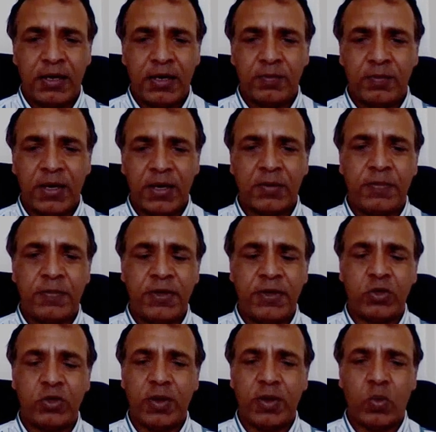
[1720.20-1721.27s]
And it might
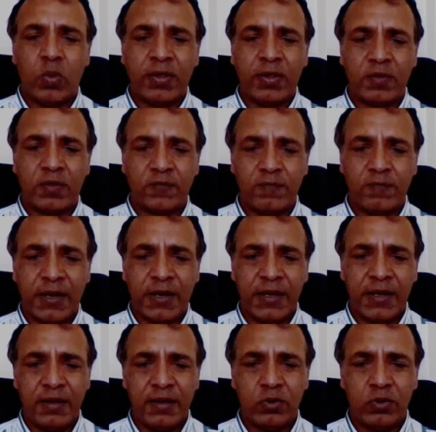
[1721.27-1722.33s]
appear to be a waste of
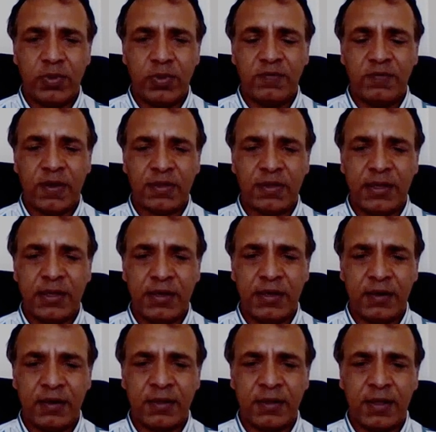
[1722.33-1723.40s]
money to be investing
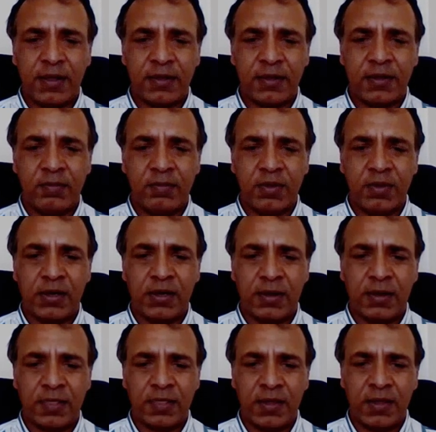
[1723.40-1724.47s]
in healthcare systems and
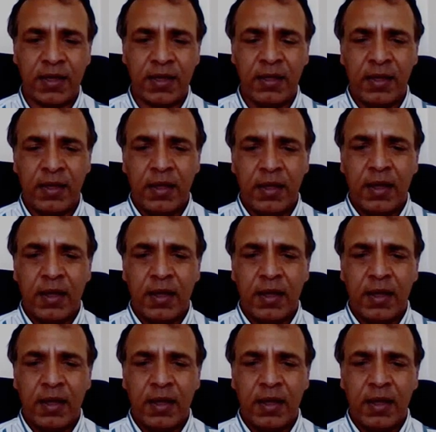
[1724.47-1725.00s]
healthcare.